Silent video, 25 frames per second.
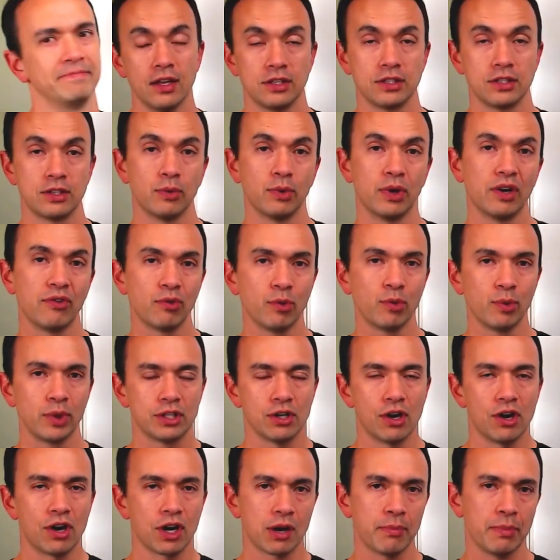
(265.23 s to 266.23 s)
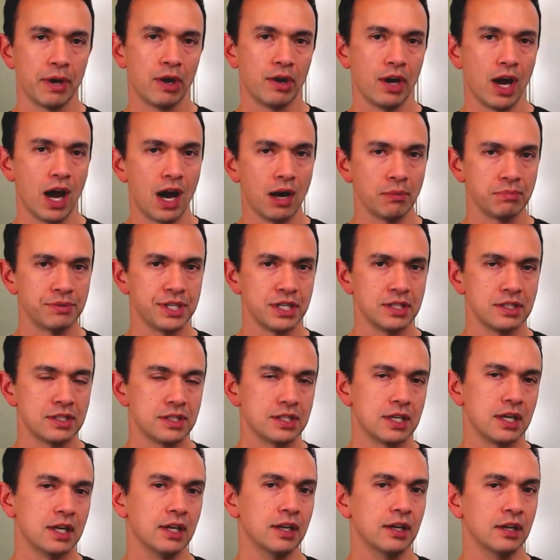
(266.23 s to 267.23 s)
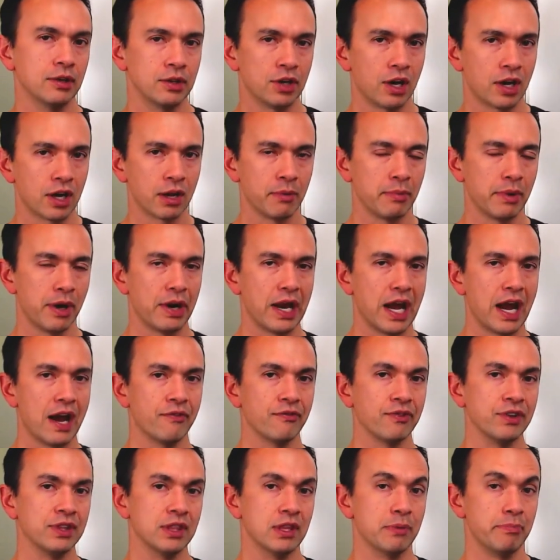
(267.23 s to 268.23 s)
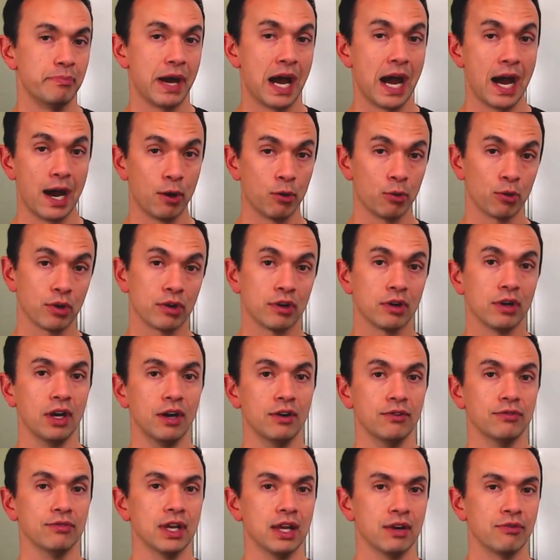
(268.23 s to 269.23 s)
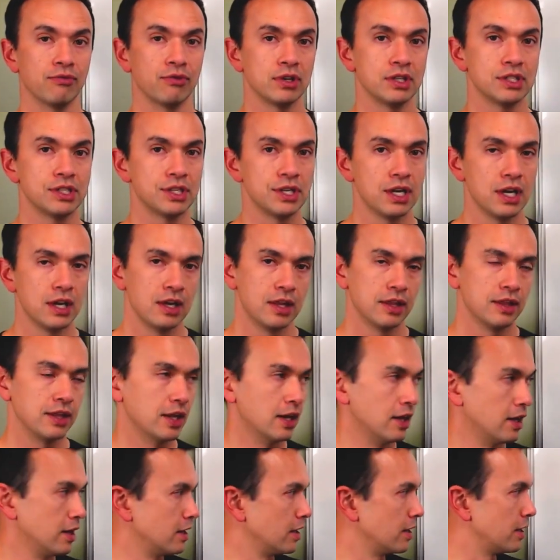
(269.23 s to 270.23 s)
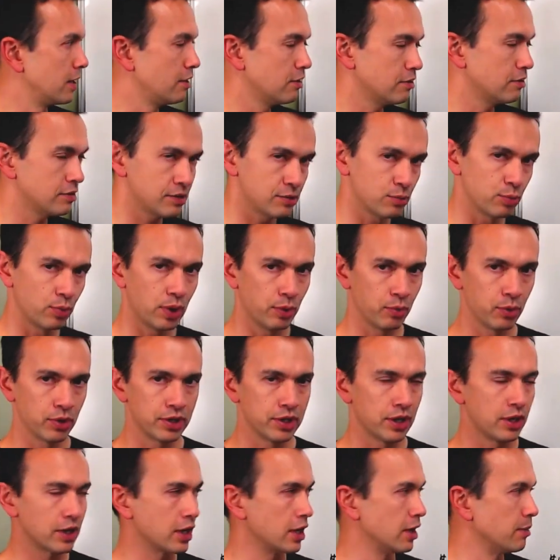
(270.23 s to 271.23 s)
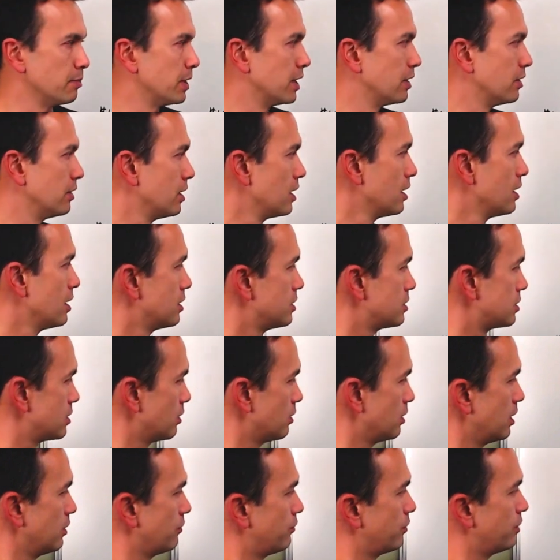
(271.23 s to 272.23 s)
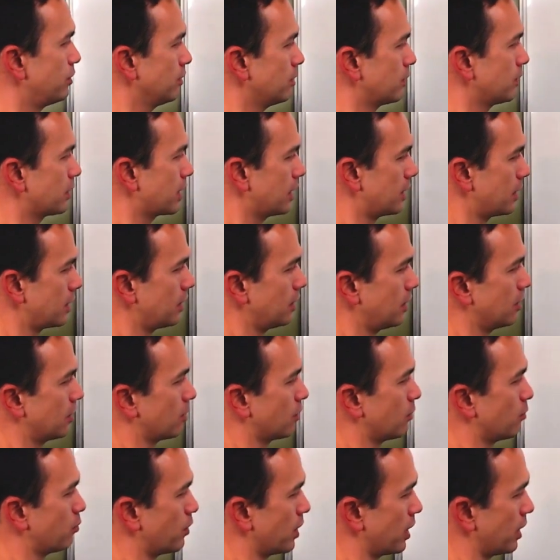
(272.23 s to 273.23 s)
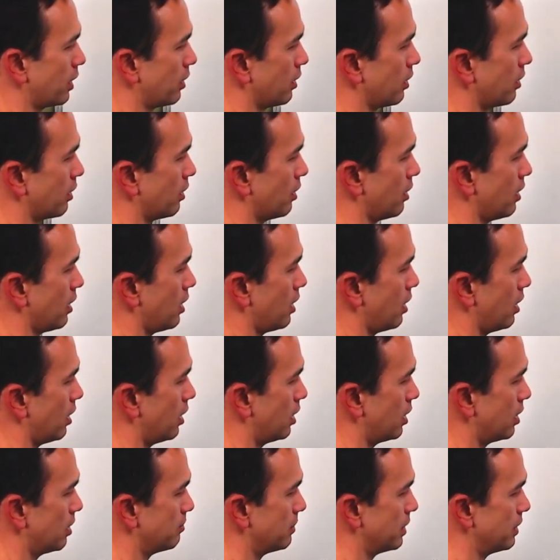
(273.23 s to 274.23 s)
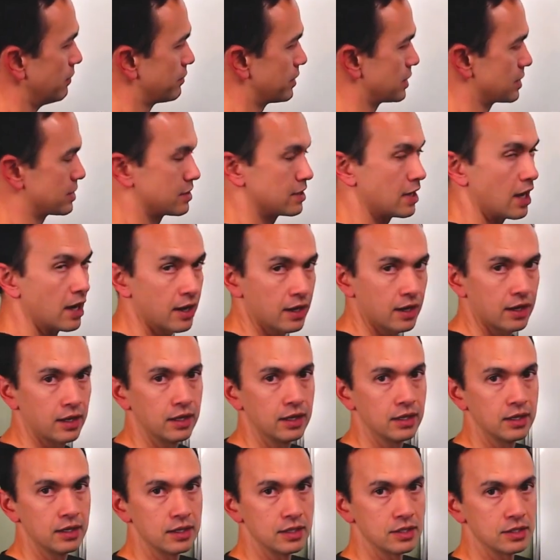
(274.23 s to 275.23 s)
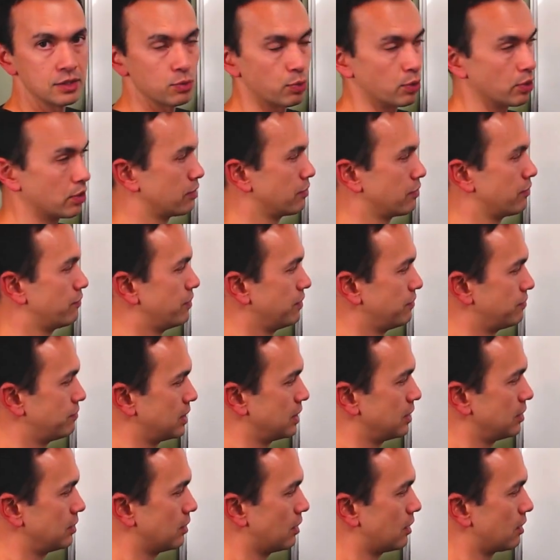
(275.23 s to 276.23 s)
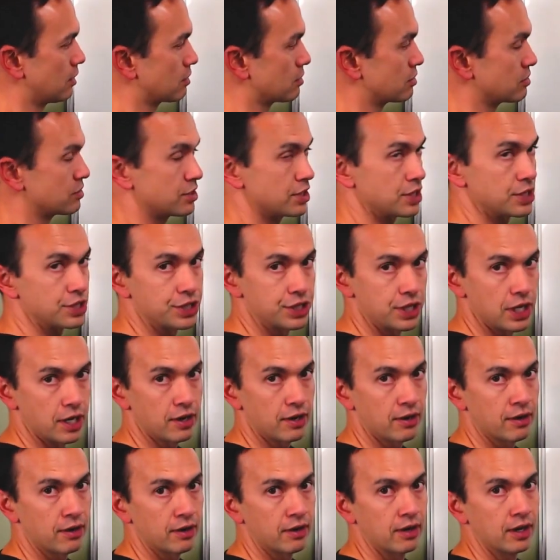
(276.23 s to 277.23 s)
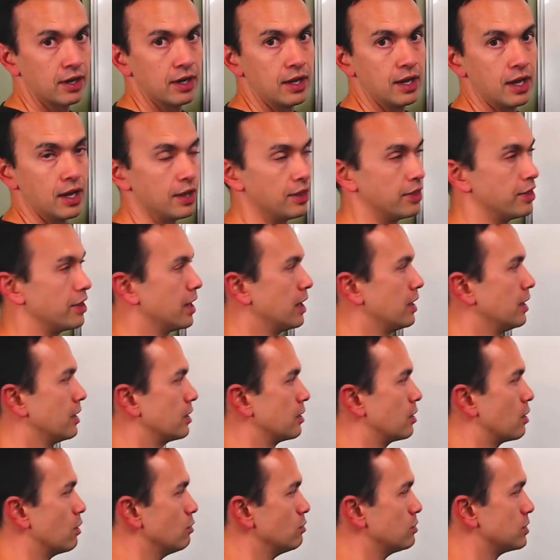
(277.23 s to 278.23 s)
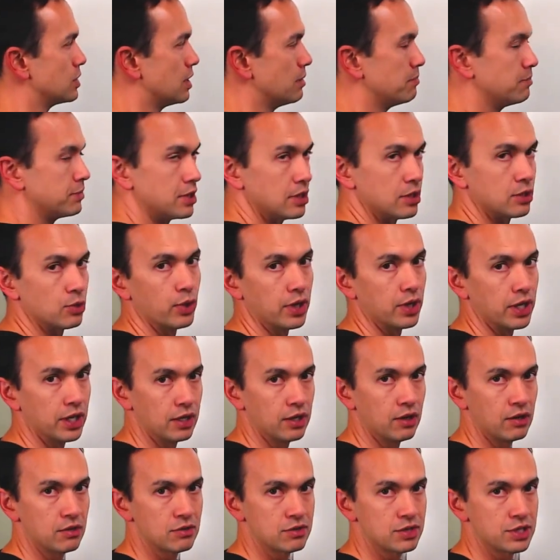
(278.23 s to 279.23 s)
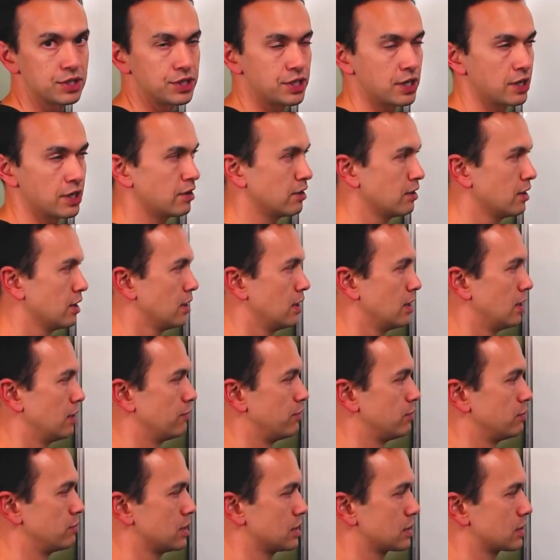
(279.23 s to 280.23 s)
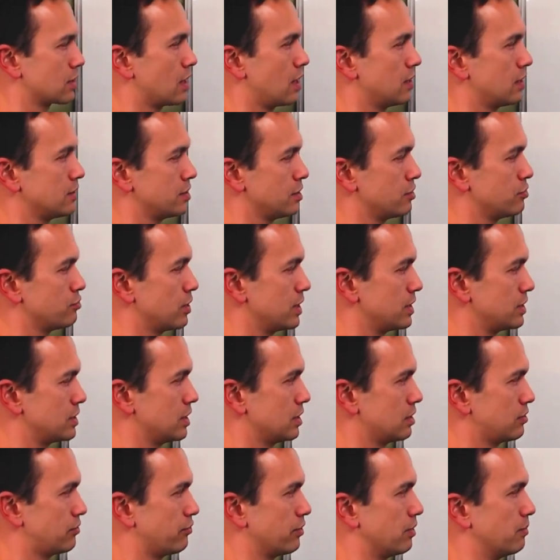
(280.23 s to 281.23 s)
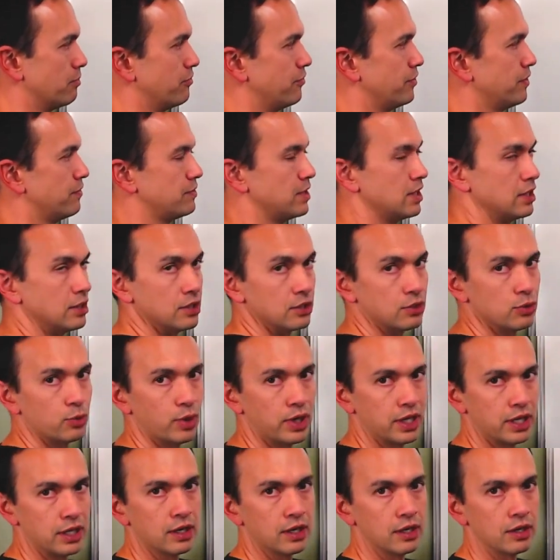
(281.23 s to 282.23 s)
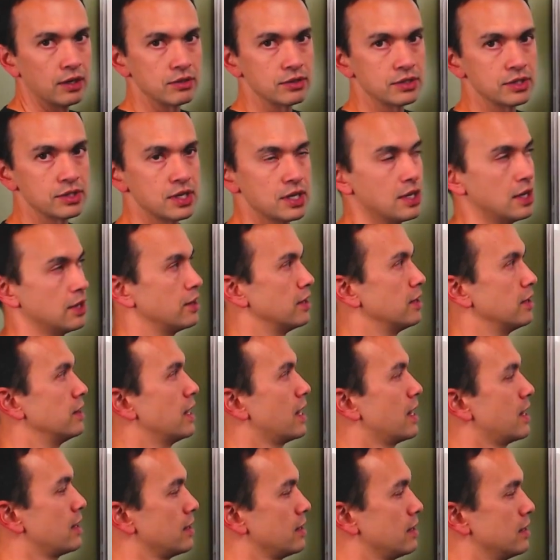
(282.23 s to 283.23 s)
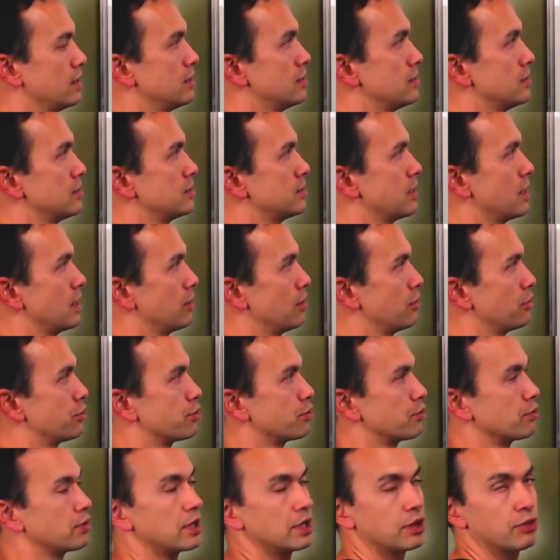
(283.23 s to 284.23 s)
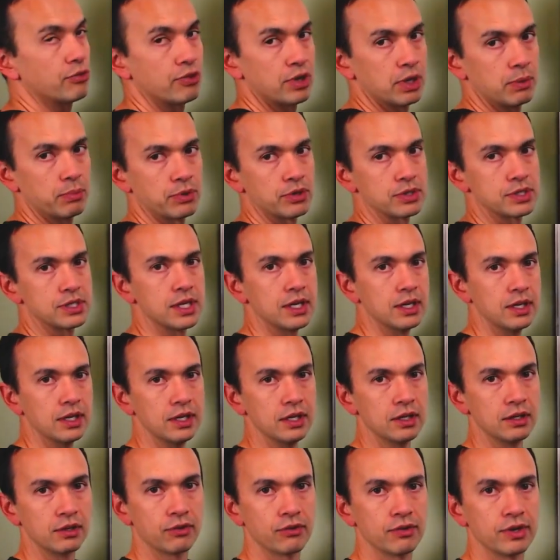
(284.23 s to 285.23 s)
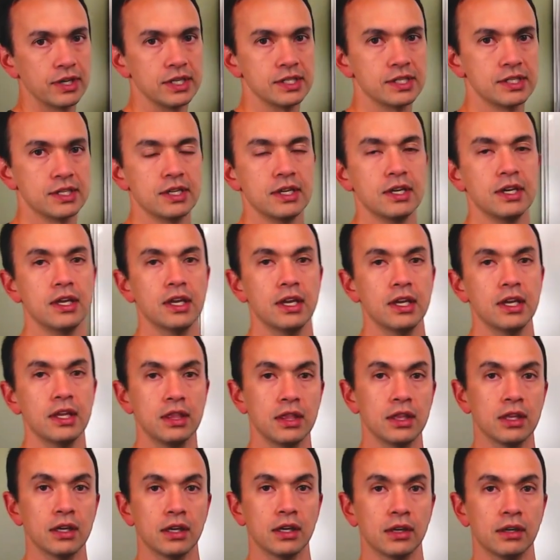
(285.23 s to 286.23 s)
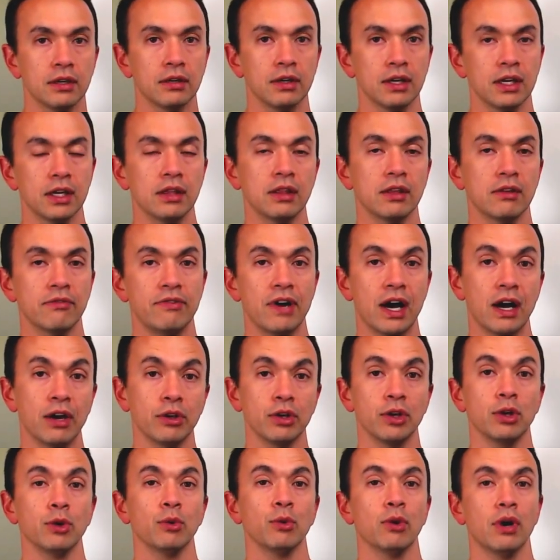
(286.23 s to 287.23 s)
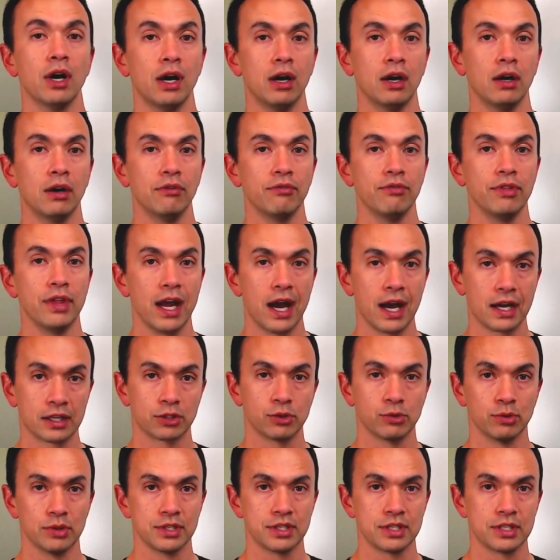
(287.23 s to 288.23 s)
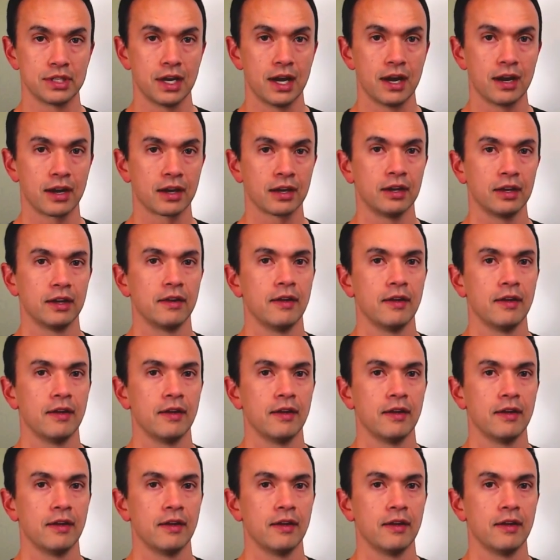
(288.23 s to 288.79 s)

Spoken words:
So whenever we talk about options and talking about having the power of leverage, then here's what we're talking about. So if you look at here where if the stock is worth $15 a share and then it goes up to $20 a share, if you just concentrate just from $15 to $20, then that is a 33% increase in the value of the actual stock.